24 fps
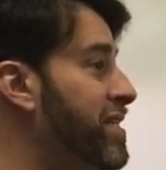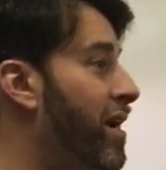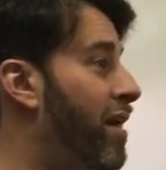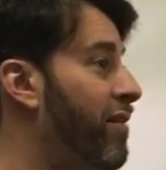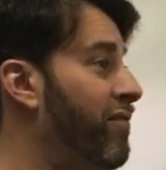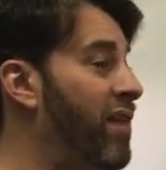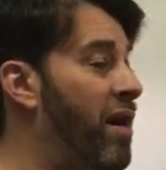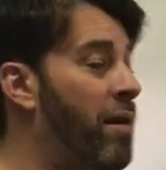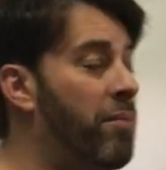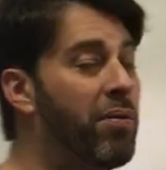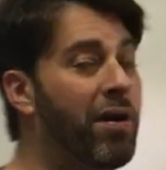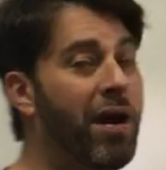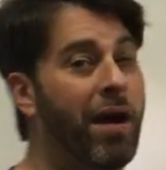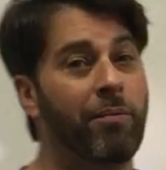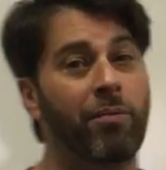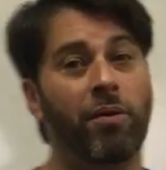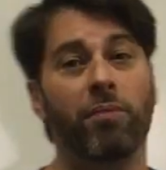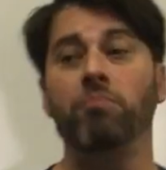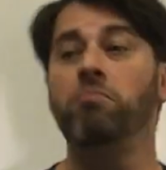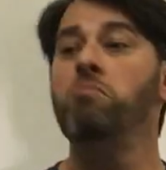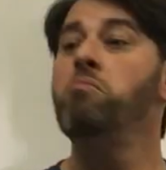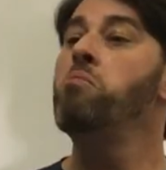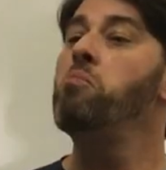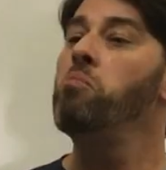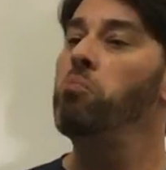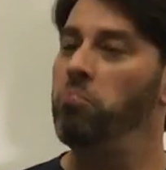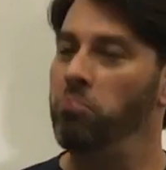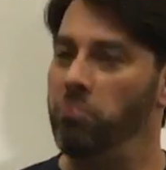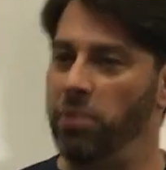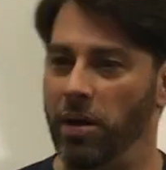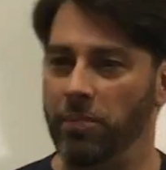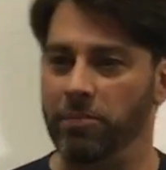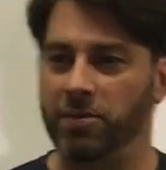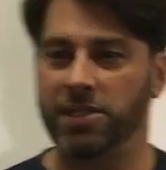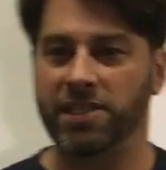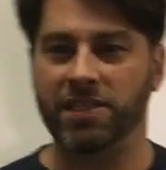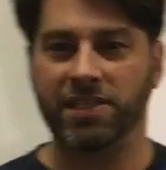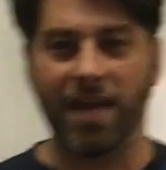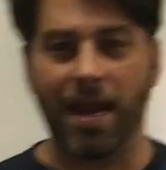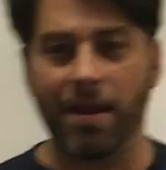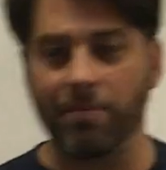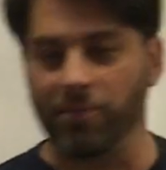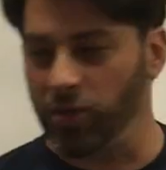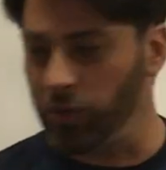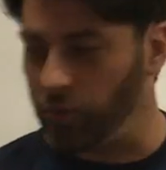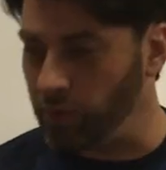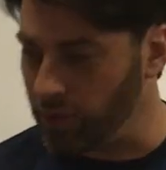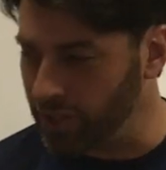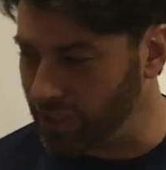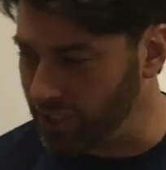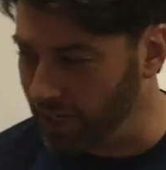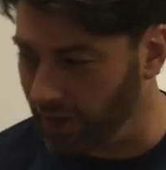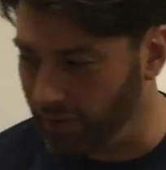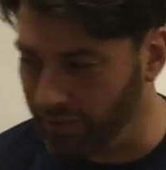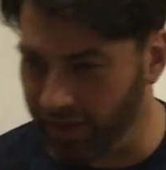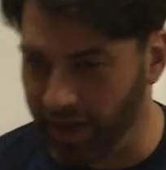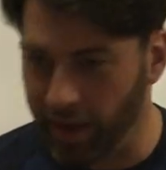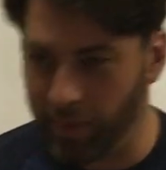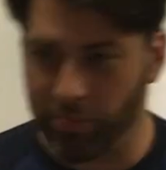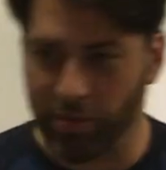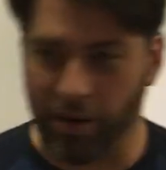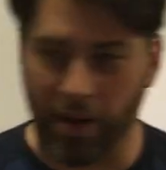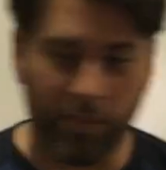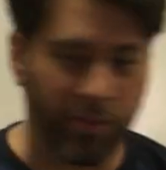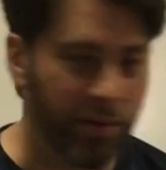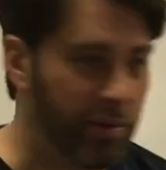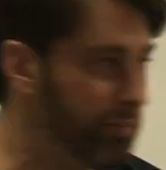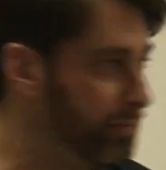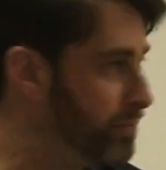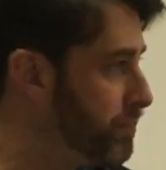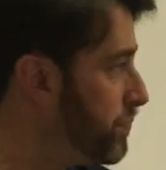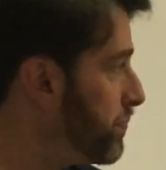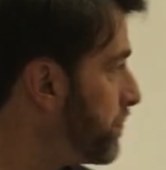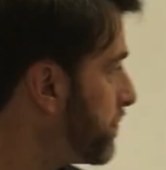solve that problem? Puppet Stayman will solve that problem.